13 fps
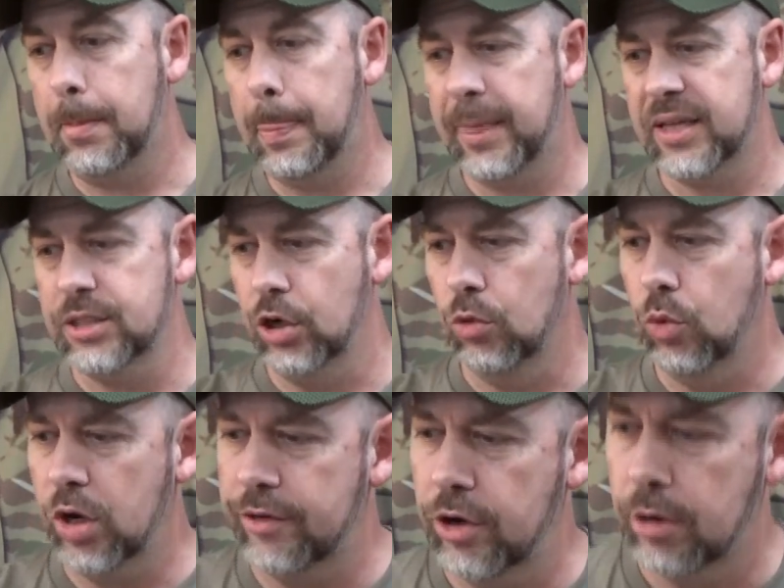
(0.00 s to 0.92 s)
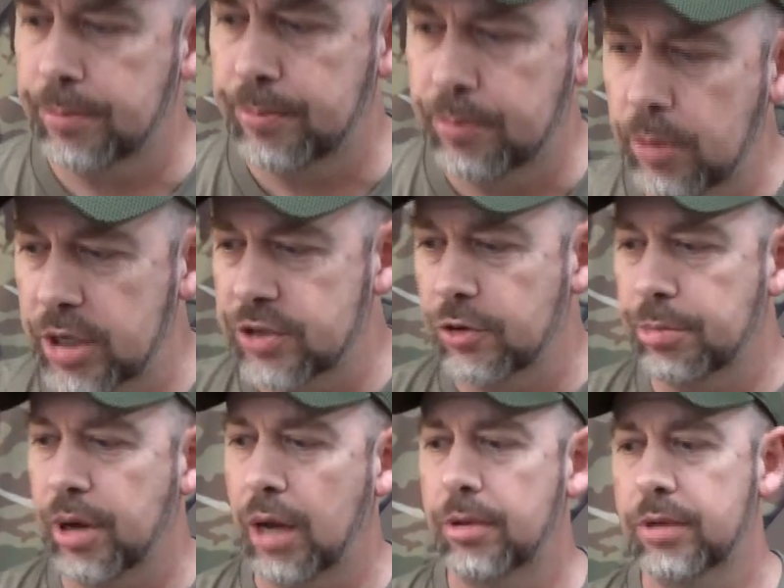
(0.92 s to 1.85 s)
because I know a bunch of you are
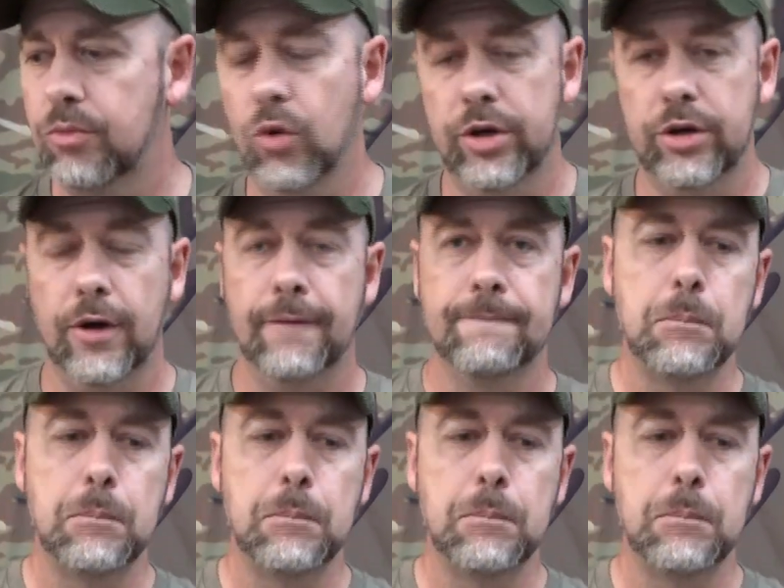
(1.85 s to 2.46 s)
probably wondering.